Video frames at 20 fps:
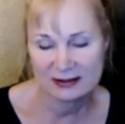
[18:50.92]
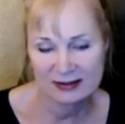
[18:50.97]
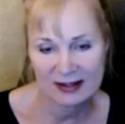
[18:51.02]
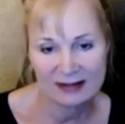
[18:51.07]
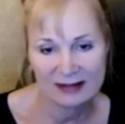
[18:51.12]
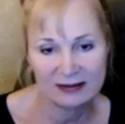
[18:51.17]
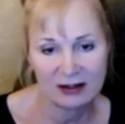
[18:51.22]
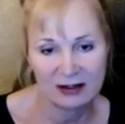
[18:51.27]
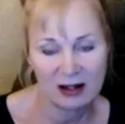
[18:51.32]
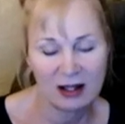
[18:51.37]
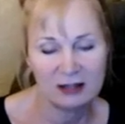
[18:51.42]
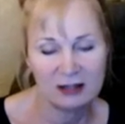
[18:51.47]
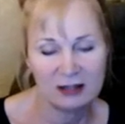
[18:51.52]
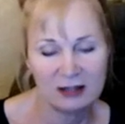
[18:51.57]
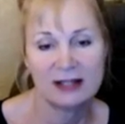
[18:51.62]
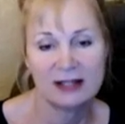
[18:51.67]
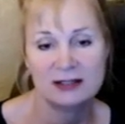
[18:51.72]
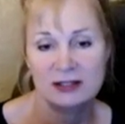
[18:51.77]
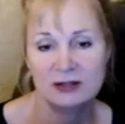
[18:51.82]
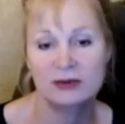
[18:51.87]
sign the
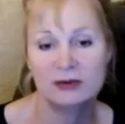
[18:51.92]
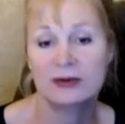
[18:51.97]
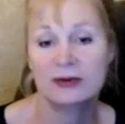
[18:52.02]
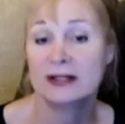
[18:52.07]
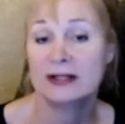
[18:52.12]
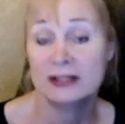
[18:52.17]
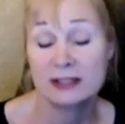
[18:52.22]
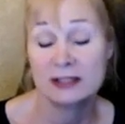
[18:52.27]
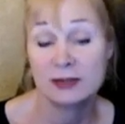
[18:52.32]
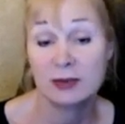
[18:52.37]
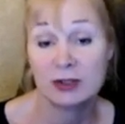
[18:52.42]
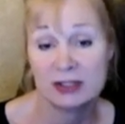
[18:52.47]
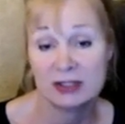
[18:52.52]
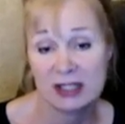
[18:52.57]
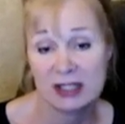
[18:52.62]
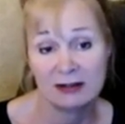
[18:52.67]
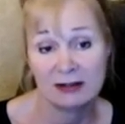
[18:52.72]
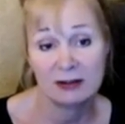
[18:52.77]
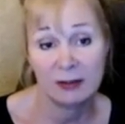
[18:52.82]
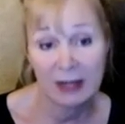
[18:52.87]
contract and you're ready to put
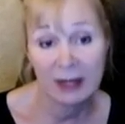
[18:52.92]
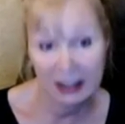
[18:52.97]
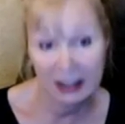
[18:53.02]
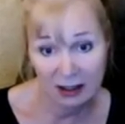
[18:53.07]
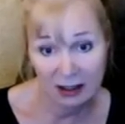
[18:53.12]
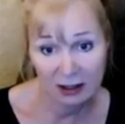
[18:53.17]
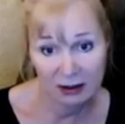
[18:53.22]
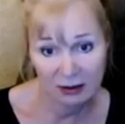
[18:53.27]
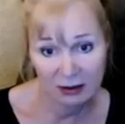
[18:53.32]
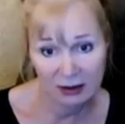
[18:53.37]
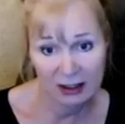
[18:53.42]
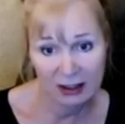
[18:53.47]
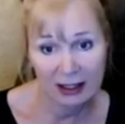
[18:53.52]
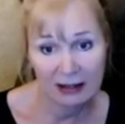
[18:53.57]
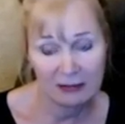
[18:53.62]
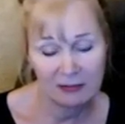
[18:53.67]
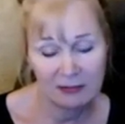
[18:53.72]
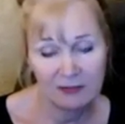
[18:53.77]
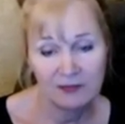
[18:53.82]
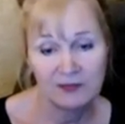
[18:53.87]
down the money. Okay.